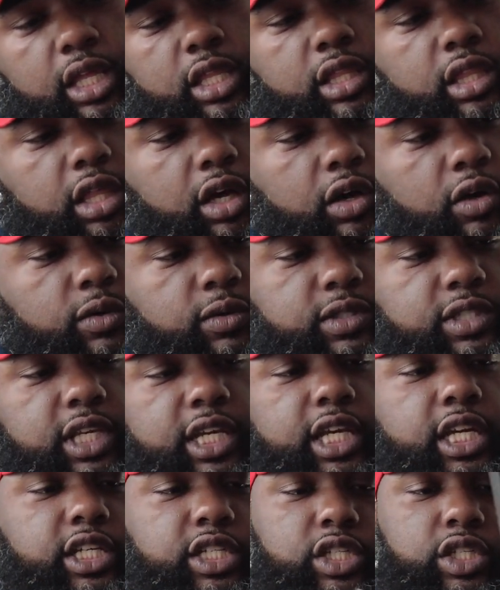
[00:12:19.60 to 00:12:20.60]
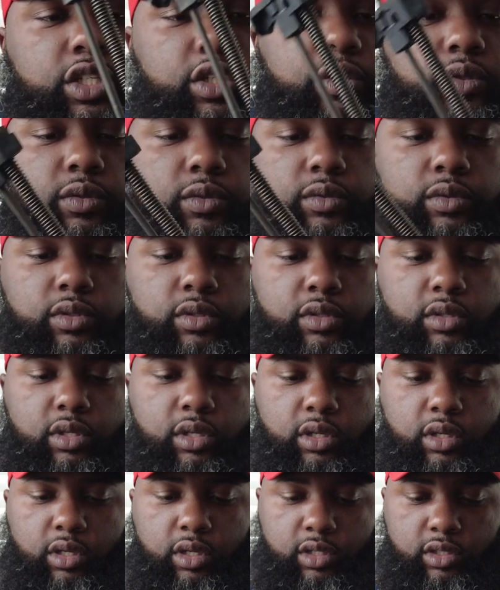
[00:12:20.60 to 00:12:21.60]
those issues.
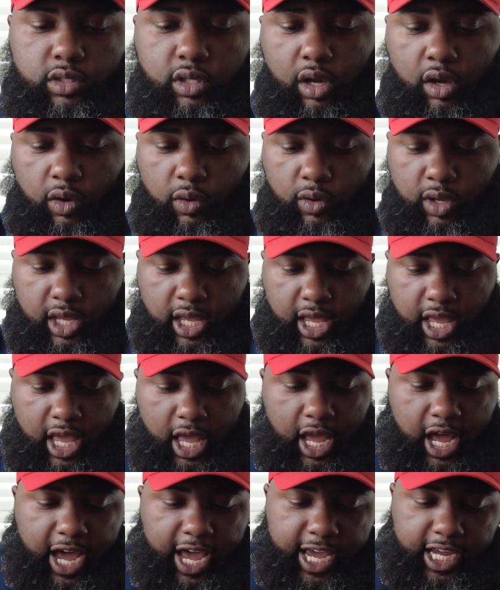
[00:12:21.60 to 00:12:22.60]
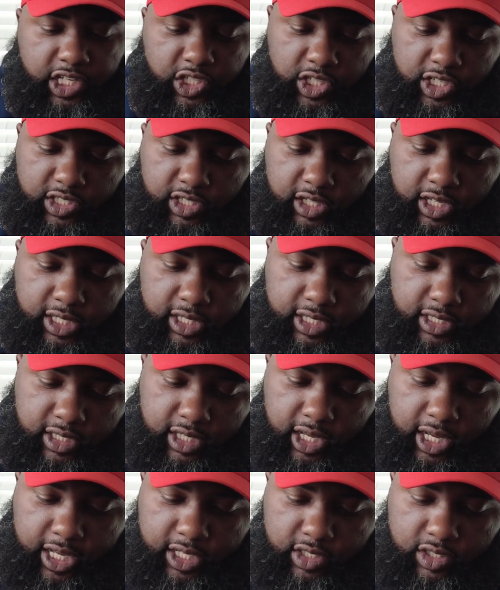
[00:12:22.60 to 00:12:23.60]
So I had just cleaned this
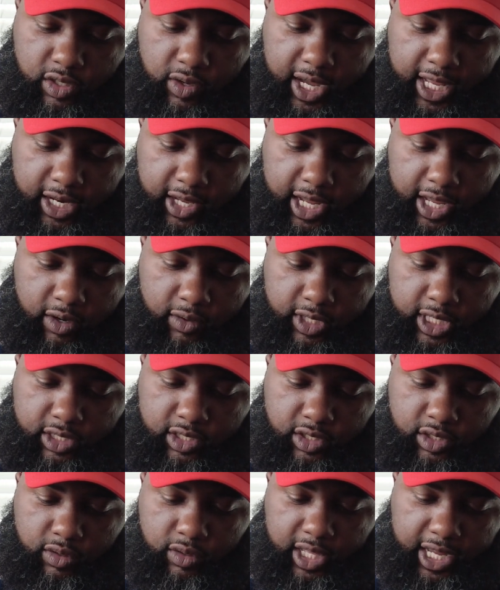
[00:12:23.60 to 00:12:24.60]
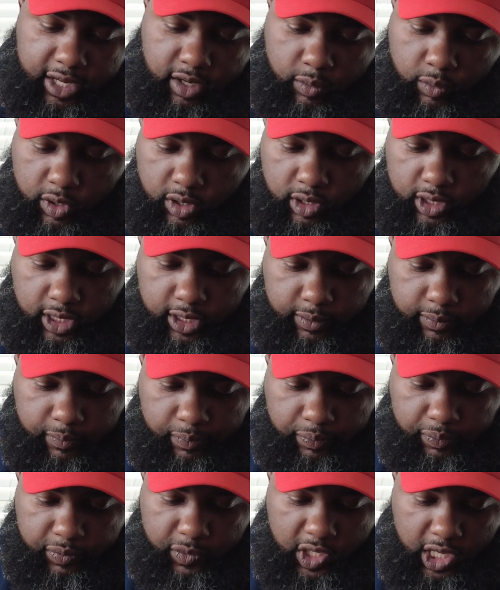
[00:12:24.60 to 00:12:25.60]
gun, so I don't need to do like a really
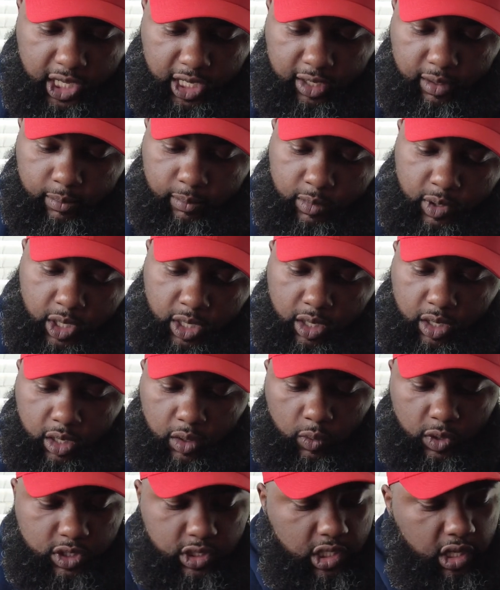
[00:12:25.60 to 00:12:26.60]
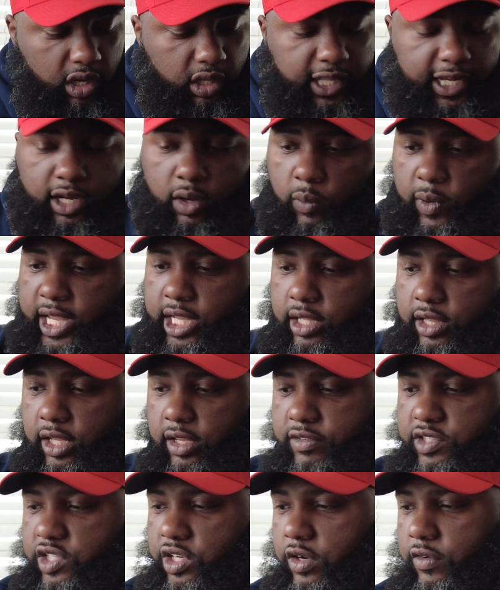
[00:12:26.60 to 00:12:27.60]
what's called like a white
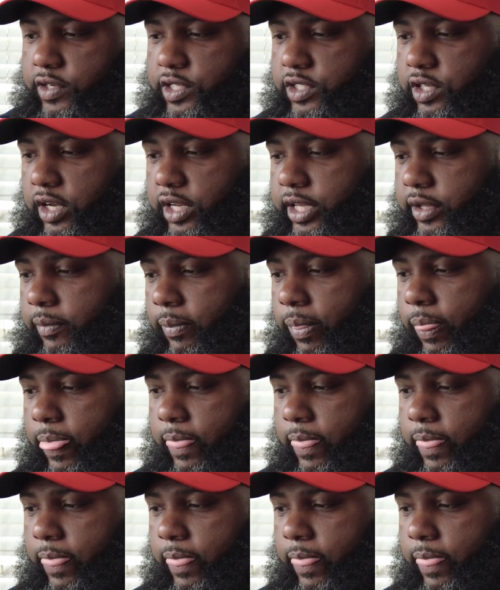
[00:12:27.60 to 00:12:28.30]
glove service on it.